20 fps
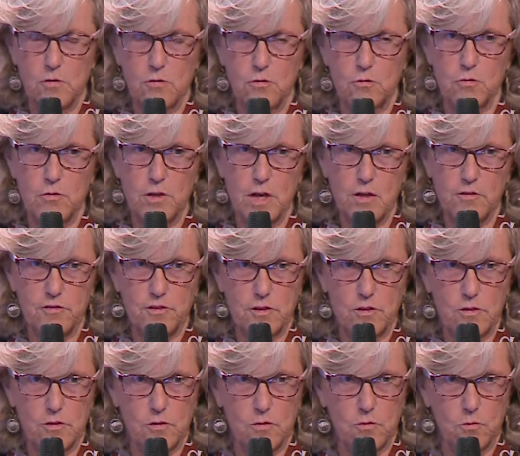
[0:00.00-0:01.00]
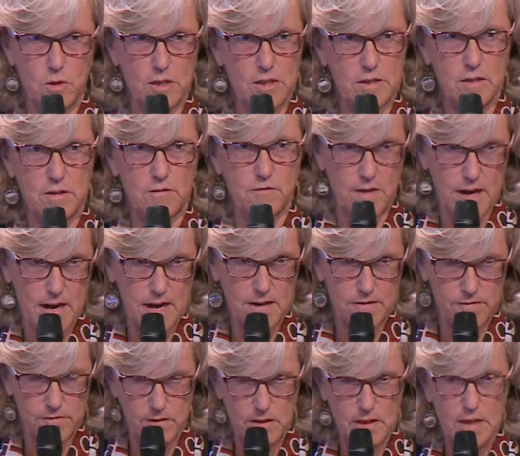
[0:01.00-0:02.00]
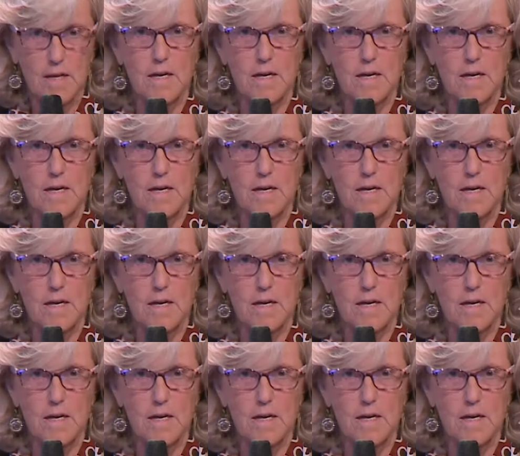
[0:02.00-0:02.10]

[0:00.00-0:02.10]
2025.